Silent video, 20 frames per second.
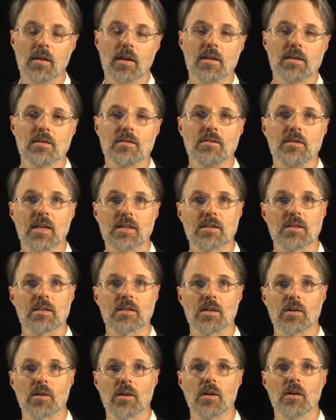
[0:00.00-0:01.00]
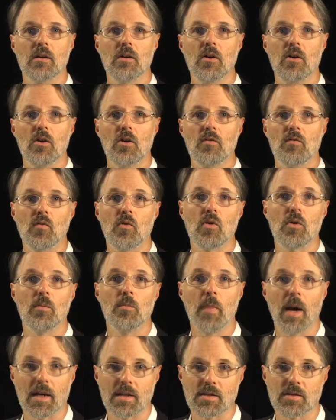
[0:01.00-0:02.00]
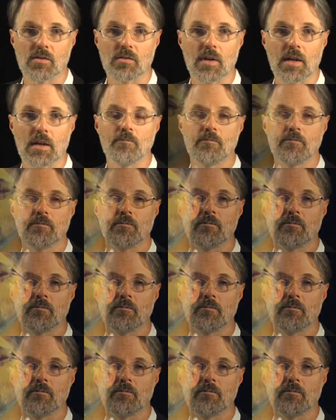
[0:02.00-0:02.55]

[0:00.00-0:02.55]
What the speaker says: that is necessary for mastery.